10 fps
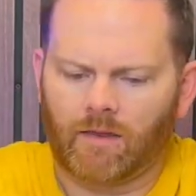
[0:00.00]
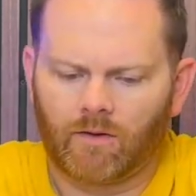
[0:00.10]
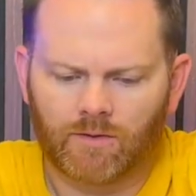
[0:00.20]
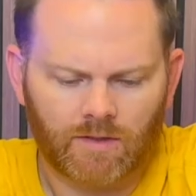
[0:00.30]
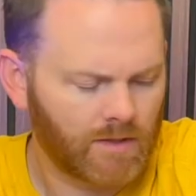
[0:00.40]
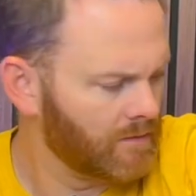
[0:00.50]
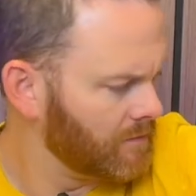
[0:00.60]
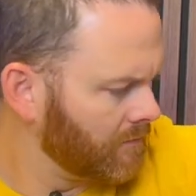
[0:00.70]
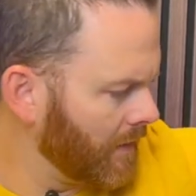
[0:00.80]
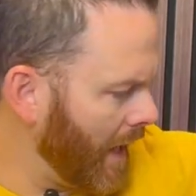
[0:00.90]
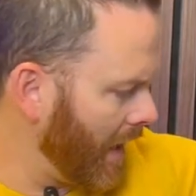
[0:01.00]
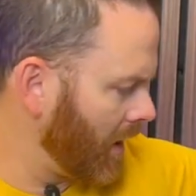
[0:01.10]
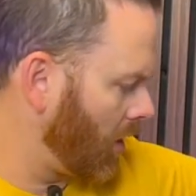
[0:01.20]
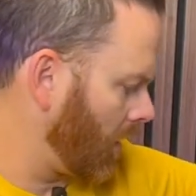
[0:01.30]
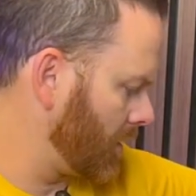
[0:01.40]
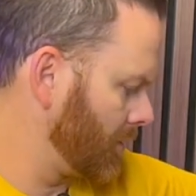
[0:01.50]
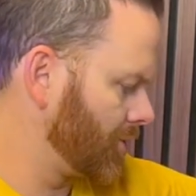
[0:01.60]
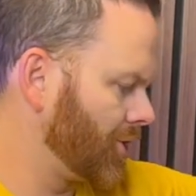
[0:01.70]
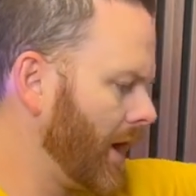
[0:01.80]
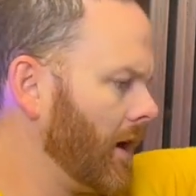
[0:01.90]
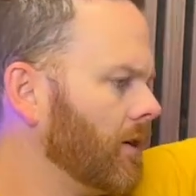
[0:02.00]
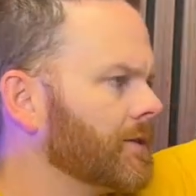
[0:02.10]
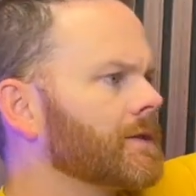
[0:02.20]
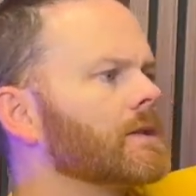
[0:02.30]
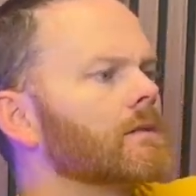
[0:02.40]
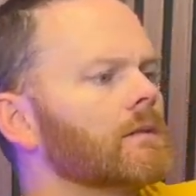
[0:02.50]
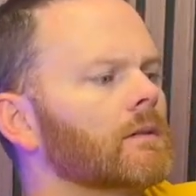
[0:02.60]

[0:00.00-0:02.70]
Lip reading: those egg carton shells.